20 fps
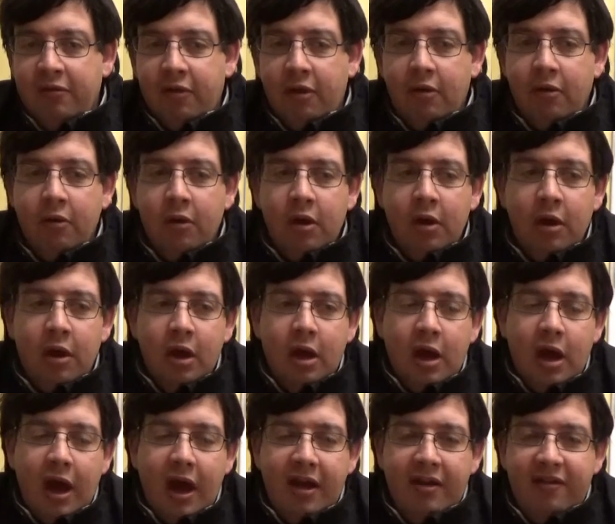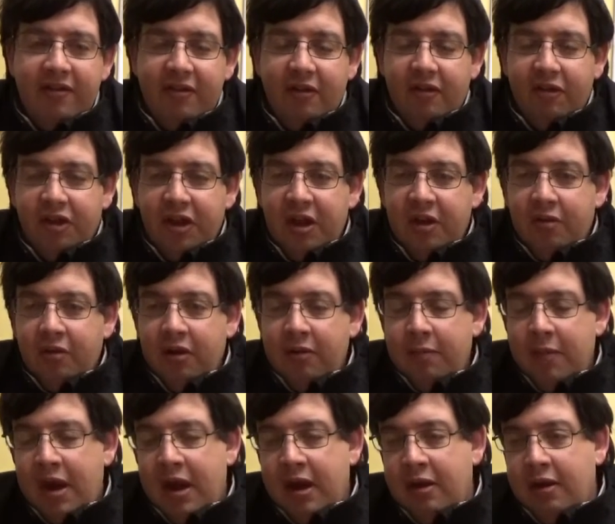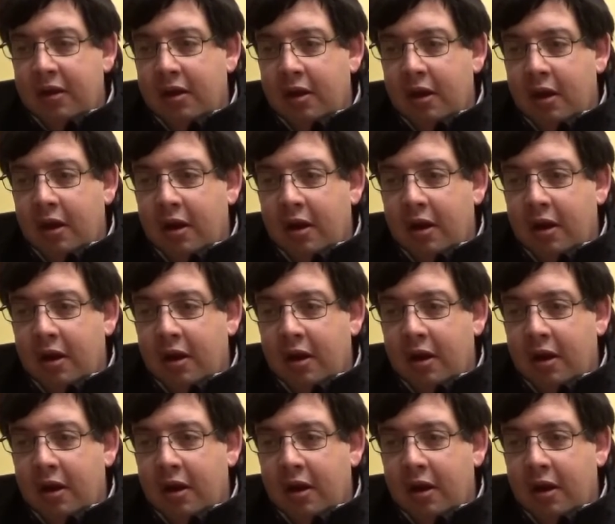So I still think Green Bay,